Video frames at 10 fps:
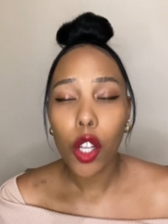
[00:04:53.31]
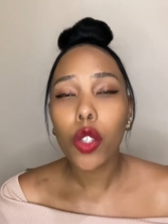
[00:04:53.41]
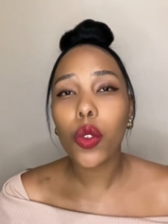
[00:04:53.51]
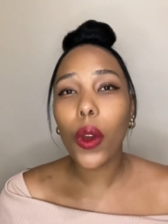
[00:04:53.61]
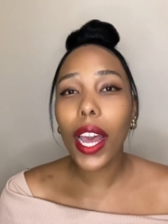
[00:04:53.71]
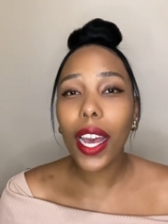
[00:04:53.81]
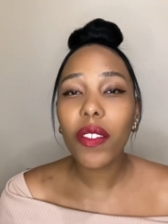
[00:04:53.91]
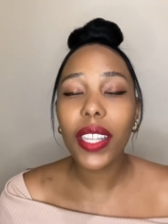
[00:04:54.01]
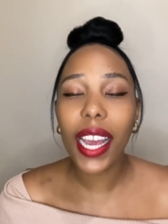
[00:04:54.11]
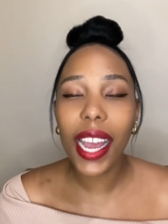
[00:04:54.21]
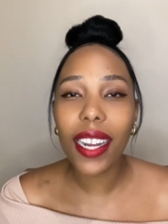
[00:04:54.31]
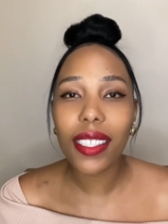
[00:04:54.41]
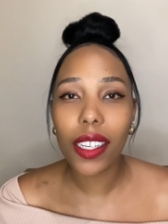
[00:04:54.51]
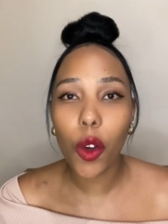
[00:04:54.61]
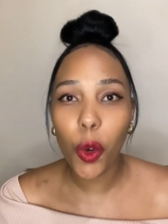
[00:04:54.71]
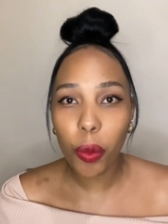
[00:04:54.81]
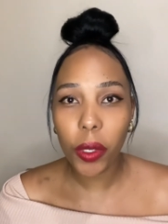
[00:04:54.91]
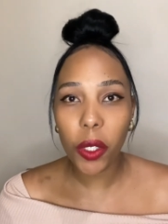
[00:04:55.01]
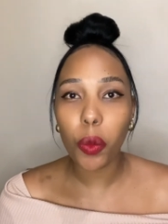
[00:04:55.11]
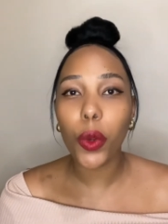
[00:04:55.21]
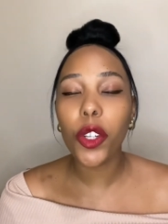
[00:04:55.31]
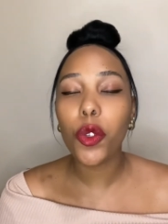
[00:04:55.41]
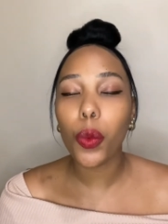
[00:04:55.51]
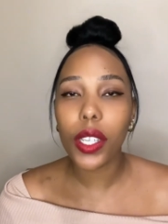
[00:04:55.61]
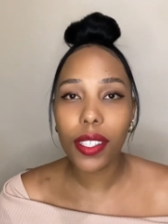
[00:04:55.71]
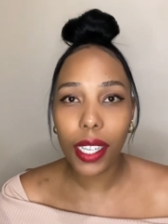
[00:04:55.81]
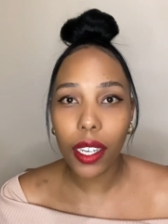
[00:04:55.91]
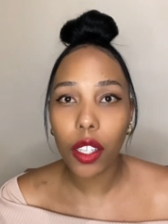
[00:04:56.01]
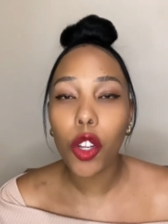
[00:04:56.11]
So have the act open when you are studying